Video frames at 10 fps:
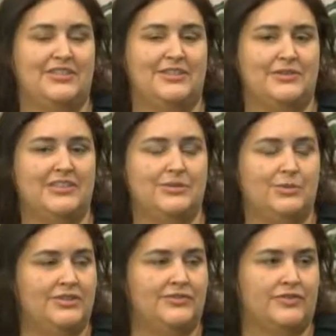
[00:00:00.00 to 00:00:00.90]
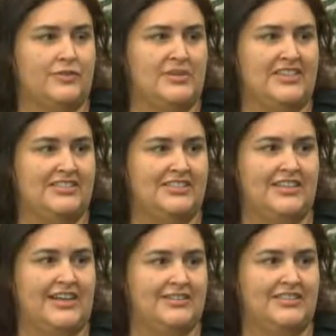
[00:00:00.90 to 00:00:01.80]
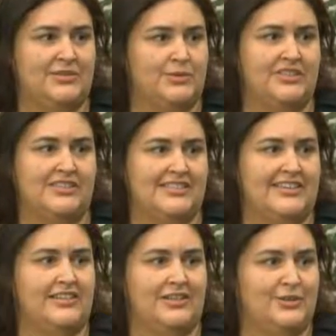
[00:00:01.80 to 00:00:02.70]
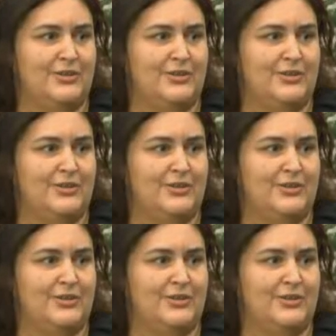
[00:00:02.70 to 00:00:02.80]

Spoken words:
you know, it's wonderful for me to get out and network and say hello.